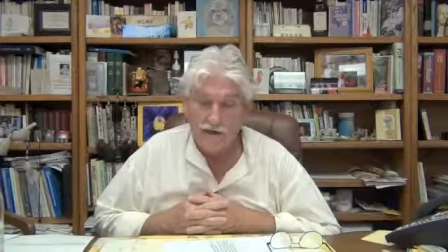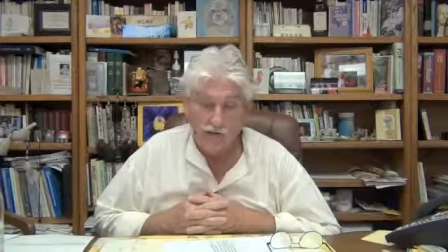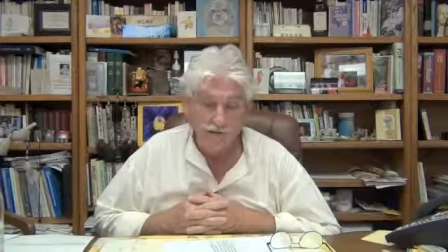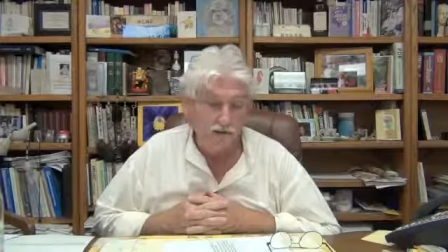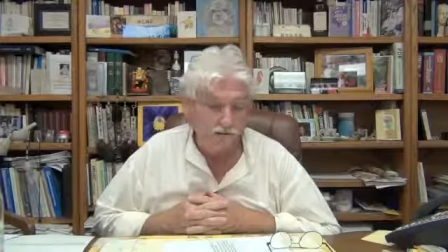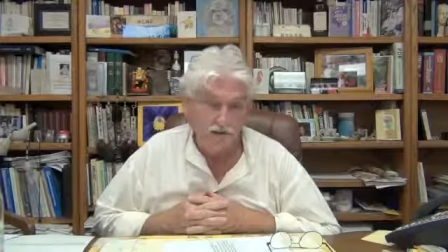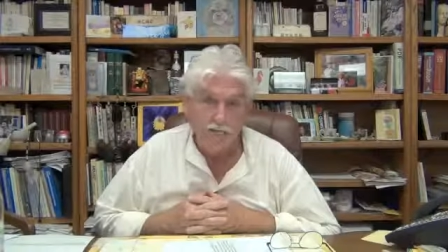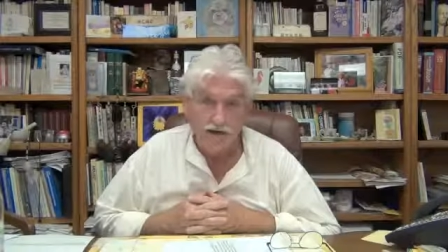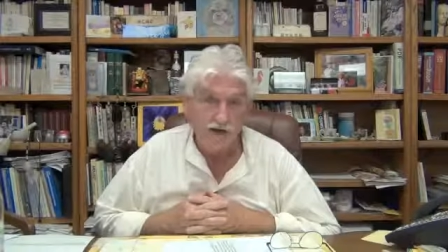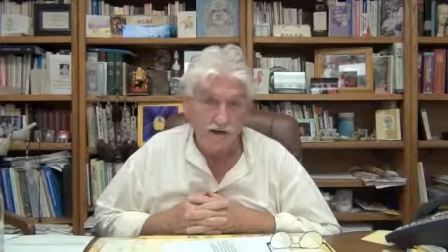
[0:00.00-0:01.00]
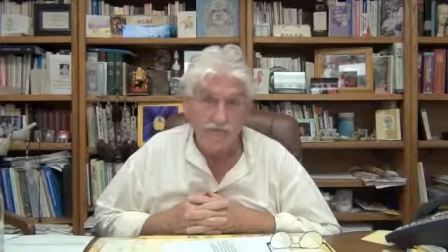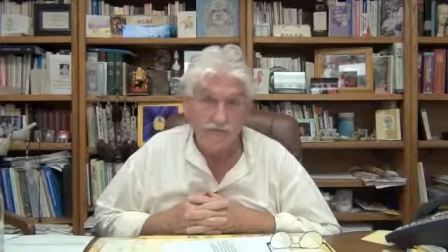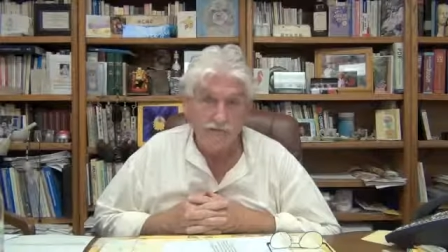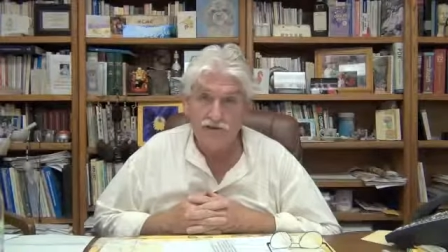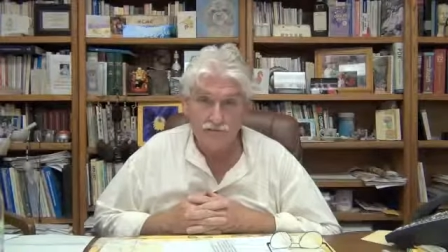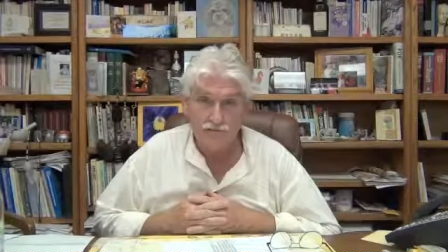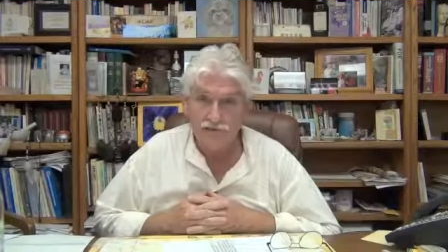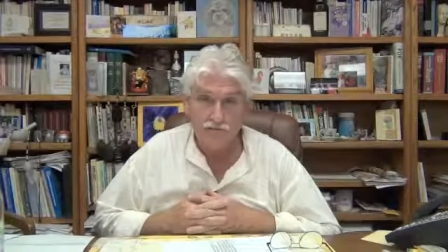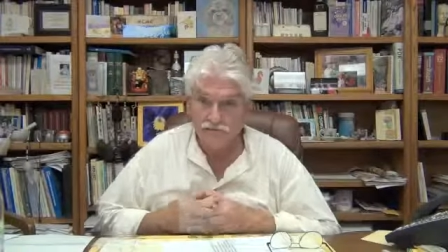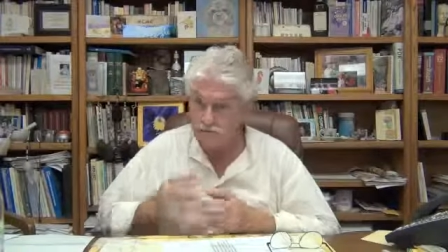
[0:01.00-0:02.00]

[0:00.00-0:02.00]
and really get my lymph system moving.